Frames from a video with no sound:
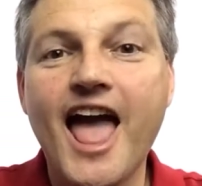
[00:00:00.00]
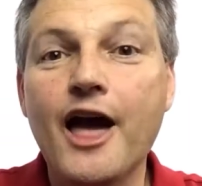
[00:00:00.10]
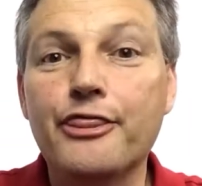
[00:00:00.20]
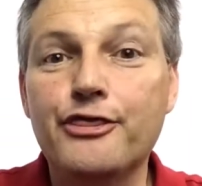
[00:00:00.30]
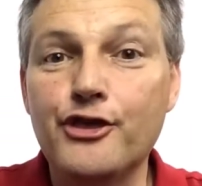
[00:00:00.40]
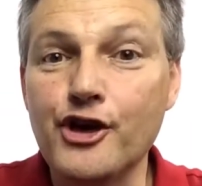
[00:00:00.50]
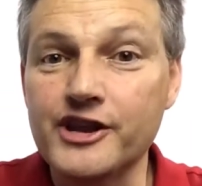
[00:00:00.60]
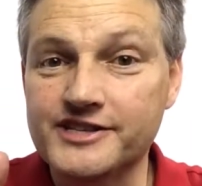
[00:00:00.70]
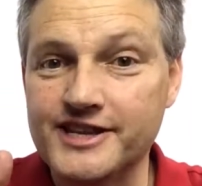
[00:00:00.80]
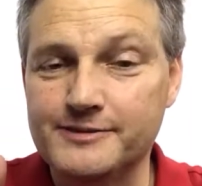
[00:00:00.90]
Our
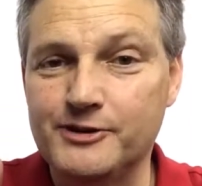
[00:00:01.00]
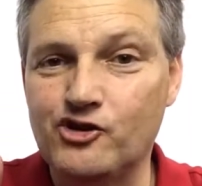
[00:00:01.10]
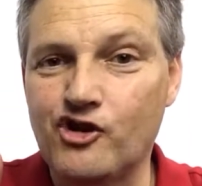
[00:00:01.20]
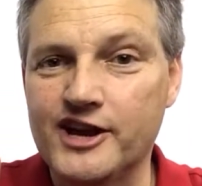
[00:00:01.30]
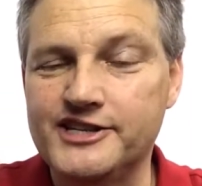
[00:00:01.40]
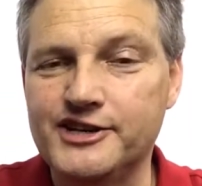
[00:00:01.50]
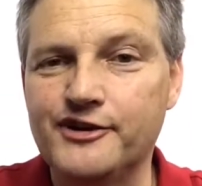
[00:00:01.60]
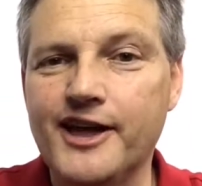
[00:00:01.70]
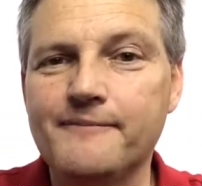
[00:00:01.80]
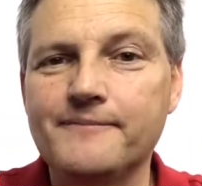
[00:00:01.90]
third assessment
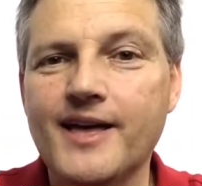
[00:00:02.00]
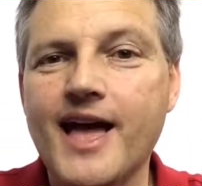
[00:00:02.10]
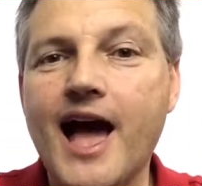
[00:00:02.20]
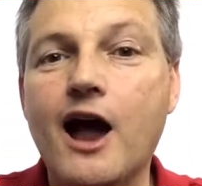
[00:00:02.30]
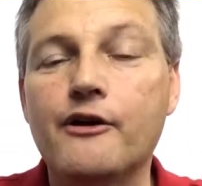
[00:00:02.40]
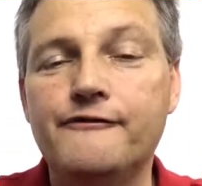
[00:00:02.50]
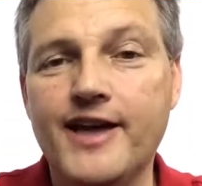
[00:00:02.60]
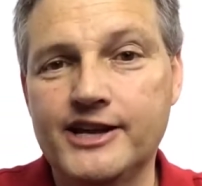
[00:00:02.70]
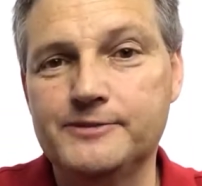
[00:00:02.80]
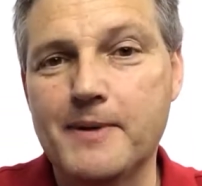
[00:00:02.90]
criteria are
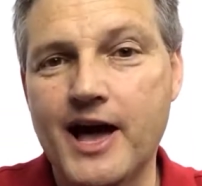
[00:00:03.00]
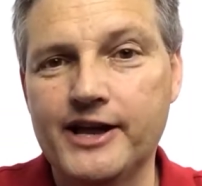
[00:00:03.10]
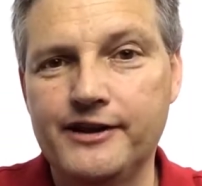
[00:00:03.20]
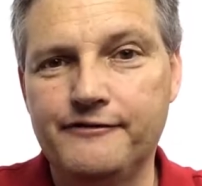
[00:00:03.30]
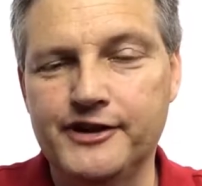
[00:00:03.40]
advanced marketing